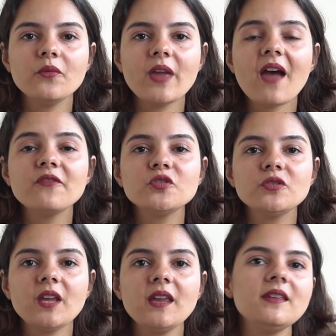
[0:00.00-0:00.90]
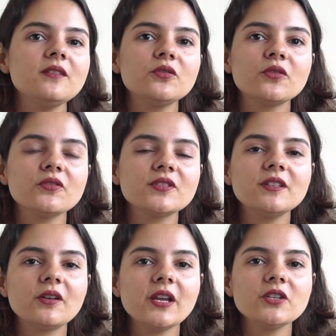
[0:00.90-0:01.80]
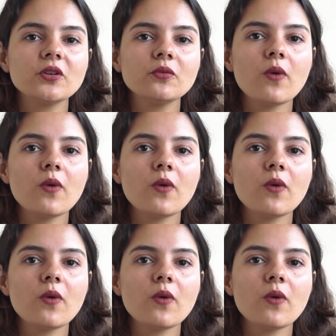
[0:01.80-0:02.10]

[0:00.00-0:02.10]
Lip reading: we have to take into consideration